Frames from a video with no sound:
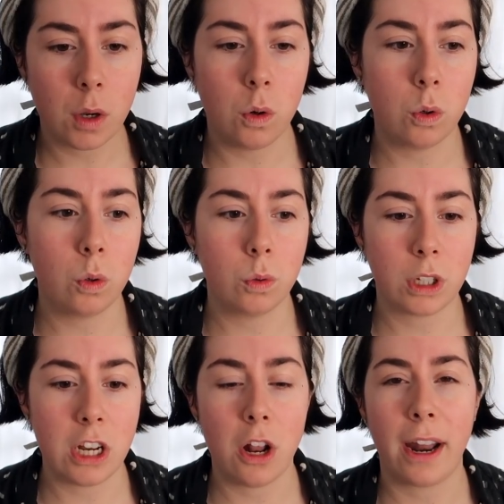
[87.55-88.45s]
or,
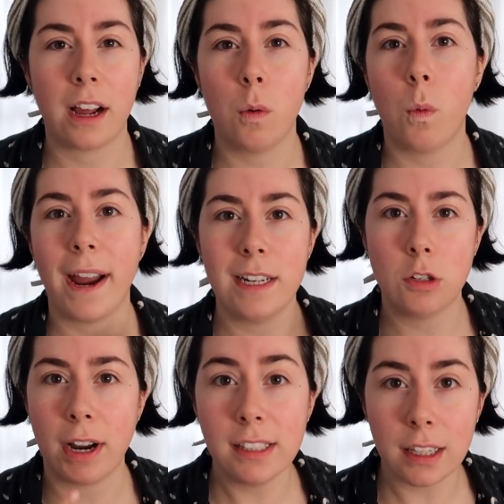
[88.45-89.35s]
you know, like a
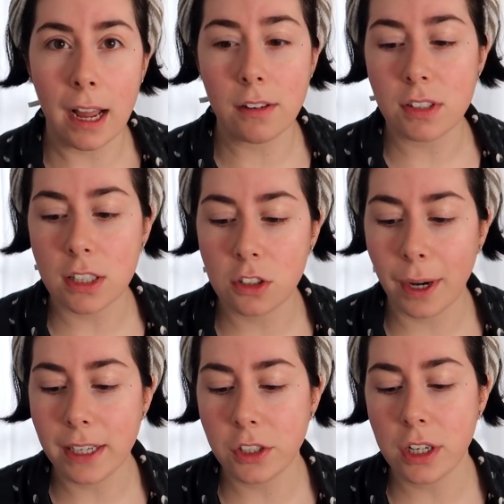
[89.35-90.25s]
white dress kind of
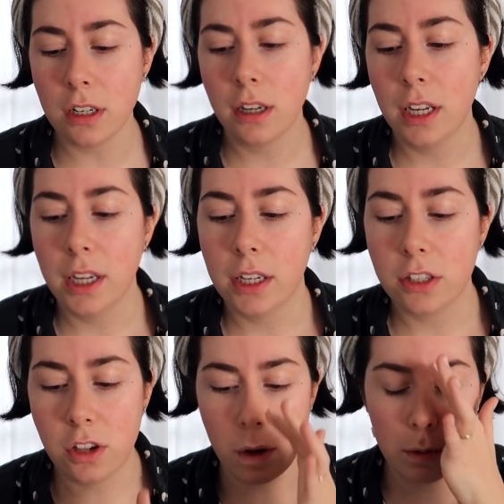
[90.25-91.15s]
situation.
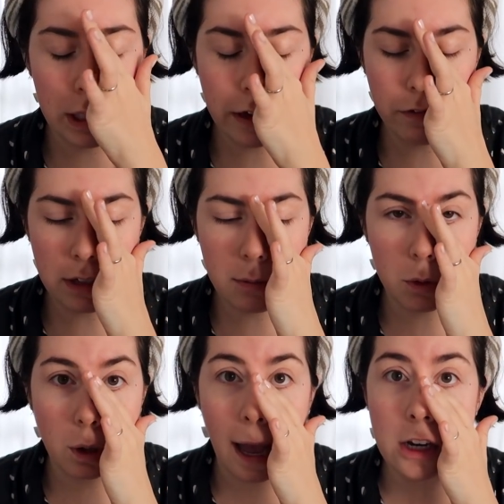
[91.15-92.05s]
So it was definitely
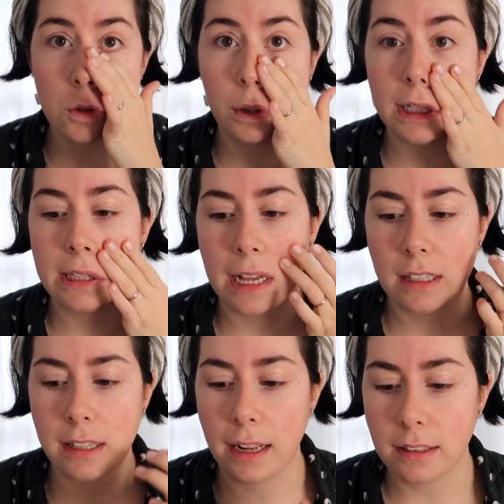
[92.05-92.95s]
more casual in
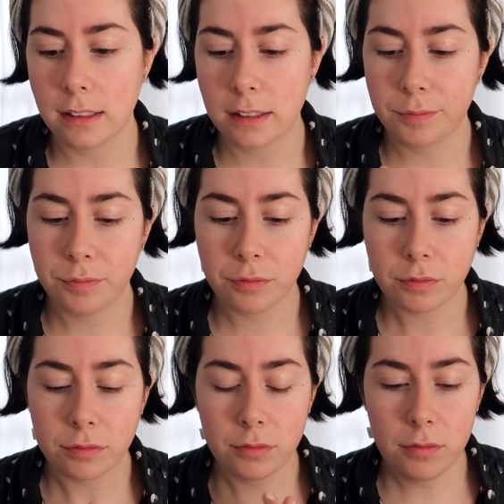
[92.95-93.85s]
that sense.
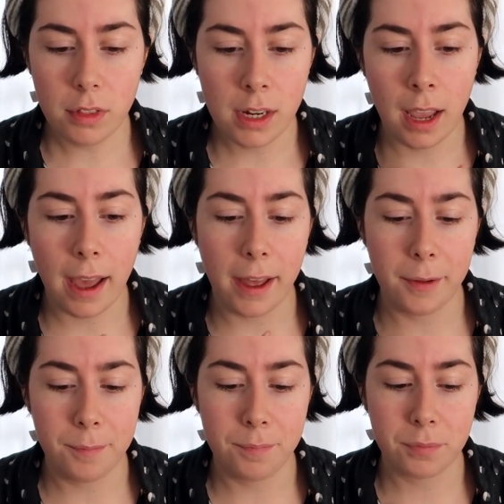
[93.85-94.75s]

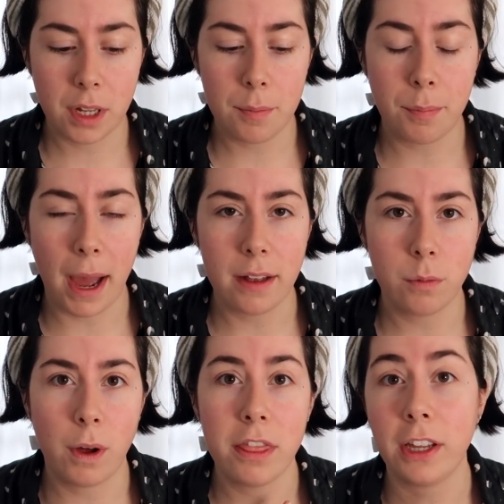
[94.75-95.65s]
But
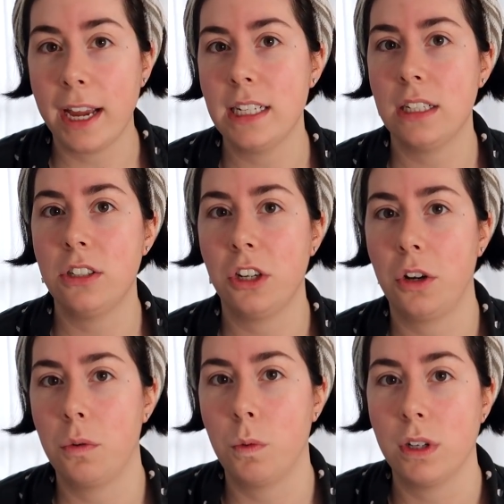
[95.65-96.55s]
one thing I did
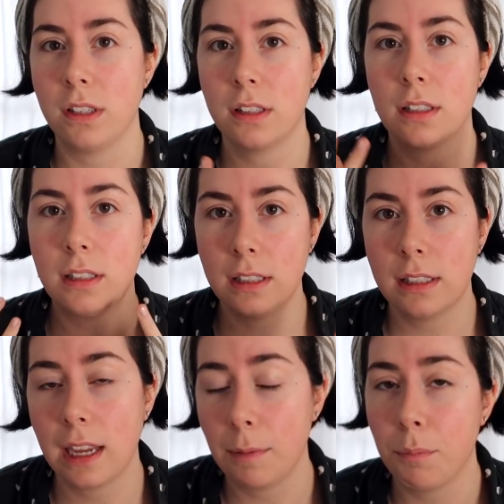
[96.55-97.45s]
do was
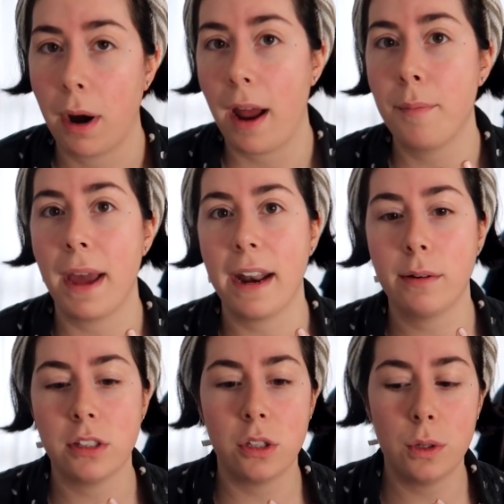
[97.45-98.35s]
skin prep. And
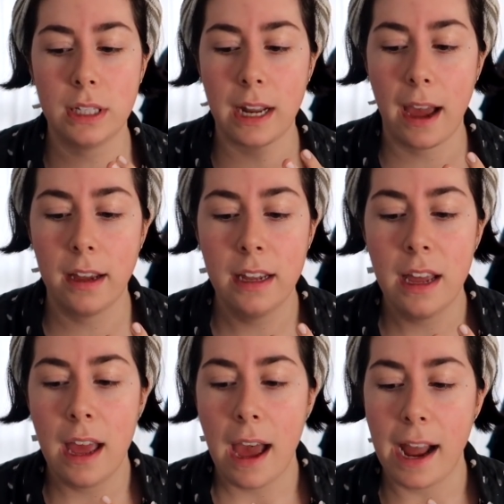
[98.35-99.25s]
I was doing that,
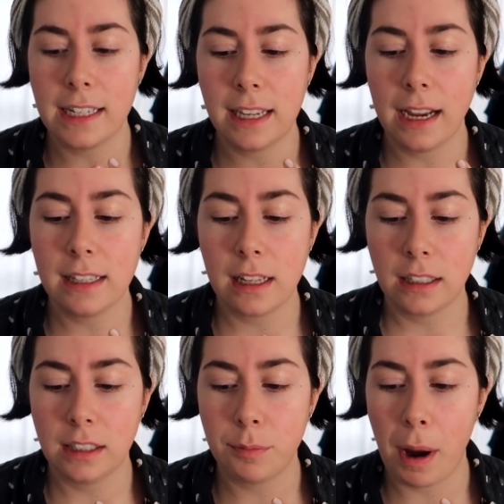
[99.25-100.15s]
I'd say I
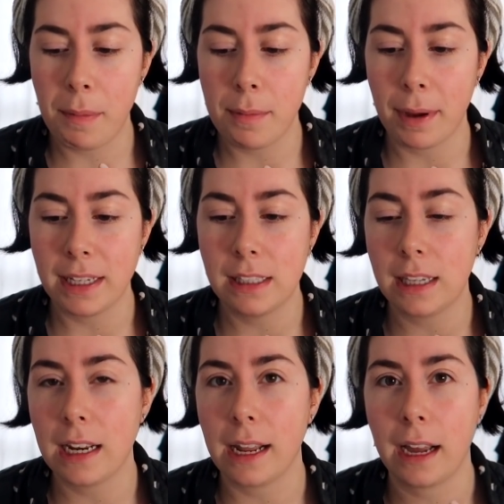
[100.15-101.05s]
started prepping my
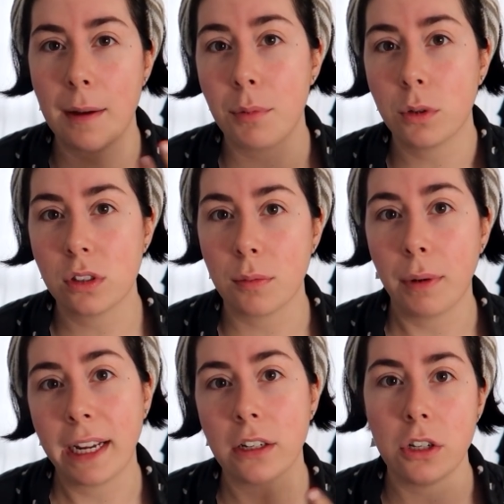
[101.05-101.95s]
skin, like I bought
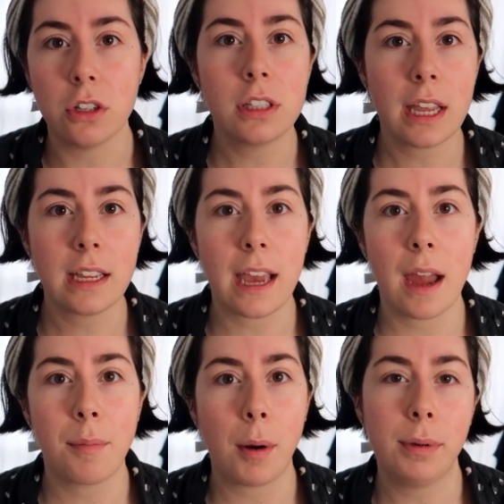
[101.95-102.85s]
some like new
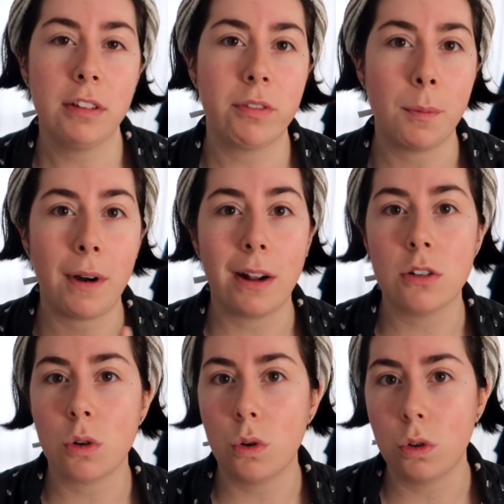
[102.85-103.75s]
skincare probably from
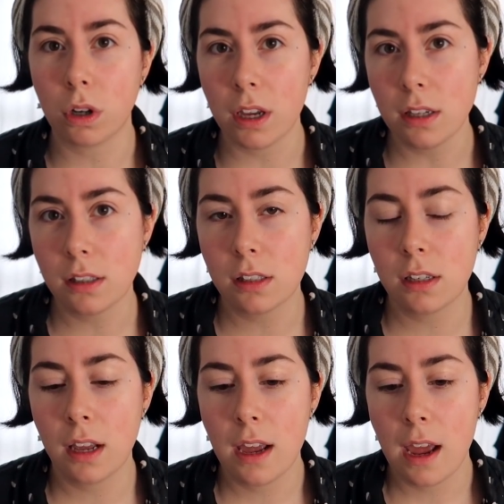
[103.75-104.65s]
around
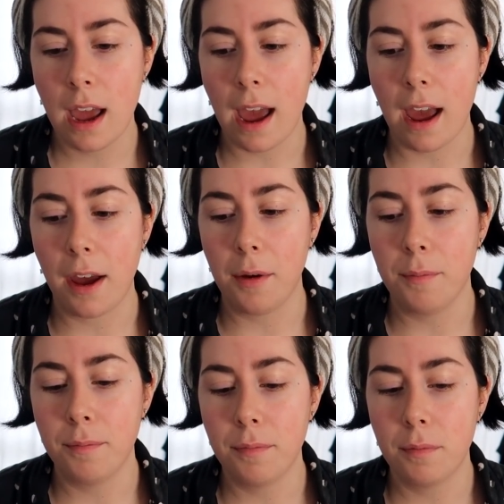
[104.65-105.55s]
August.
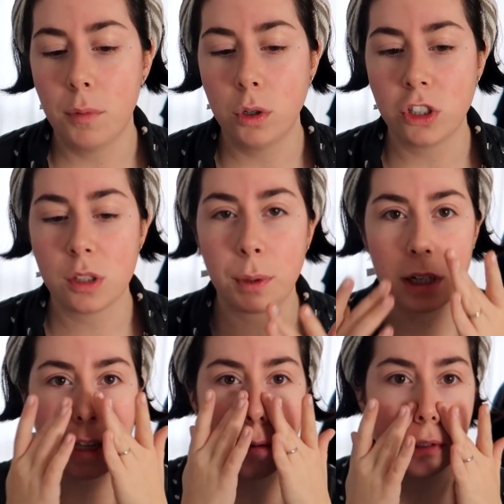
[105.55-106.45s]
More just
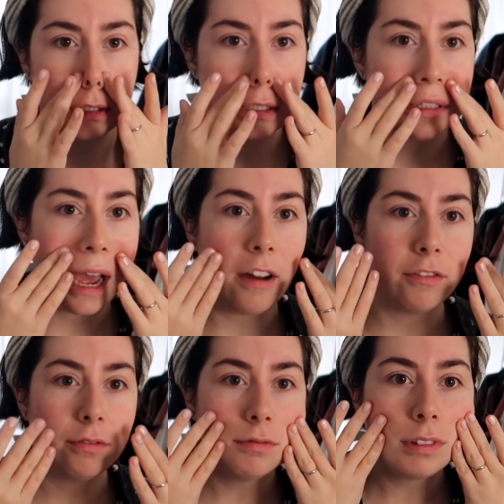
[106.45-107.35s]
because I wanted to
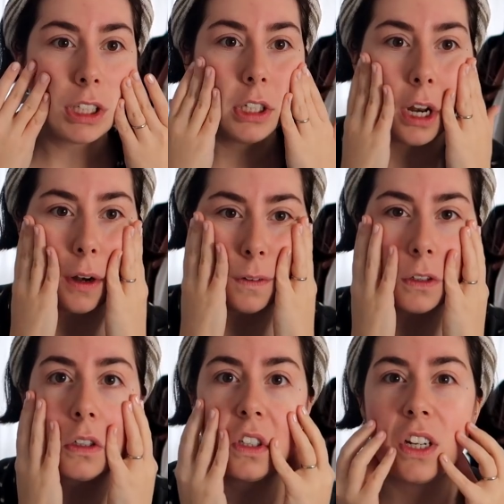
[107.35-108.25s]
have, you know,
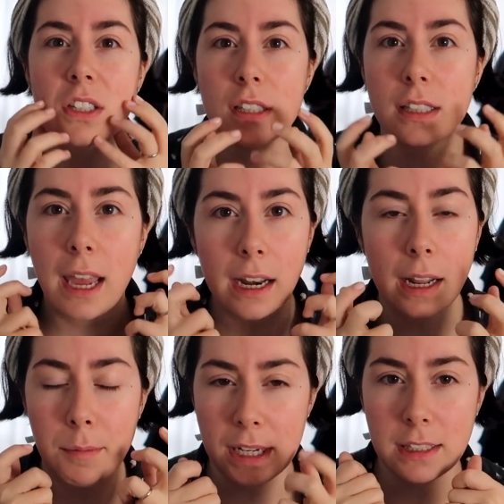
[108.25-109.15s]
good skin,
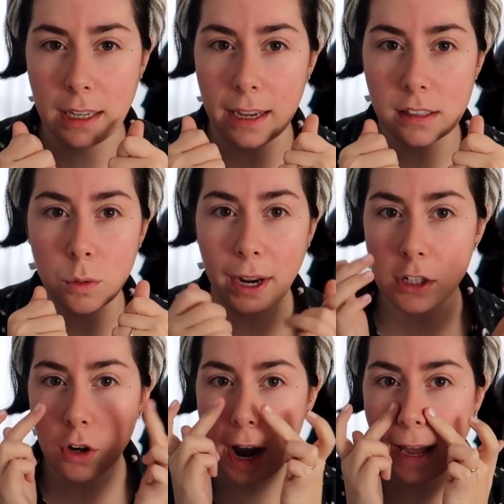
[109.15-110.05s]
like my skin gets
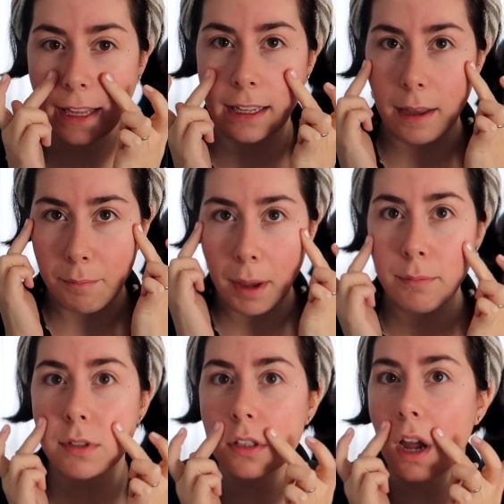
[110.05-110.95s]
quite dry, I can get
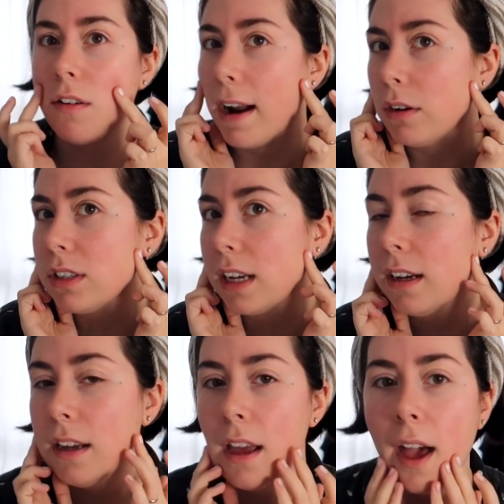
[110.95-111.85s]
bumps around
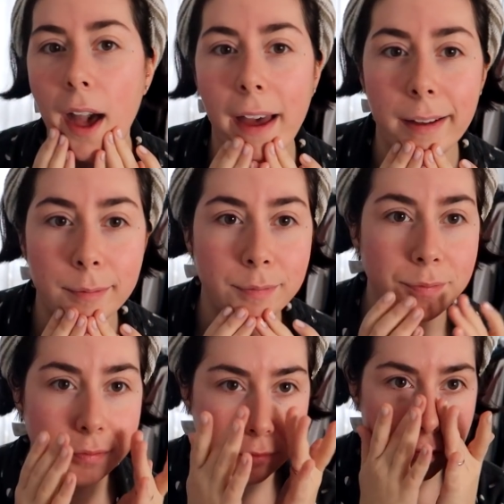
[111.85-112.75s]
it.
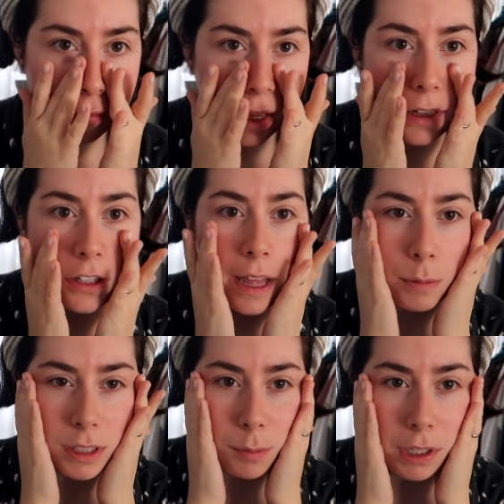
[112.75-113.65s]
And so
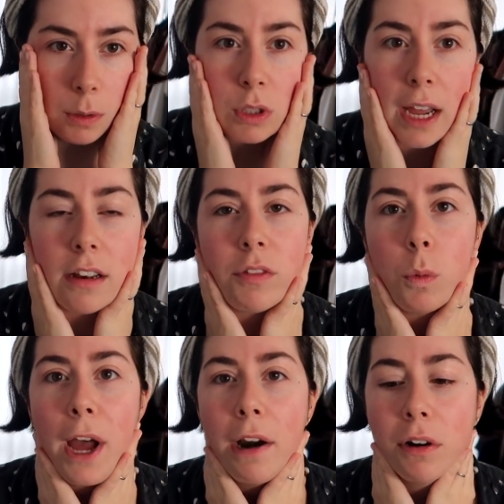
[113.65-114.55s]
that was something I was kind of
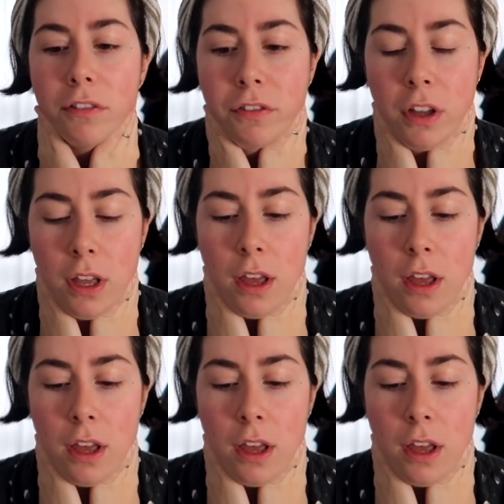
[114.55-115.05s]
aware of.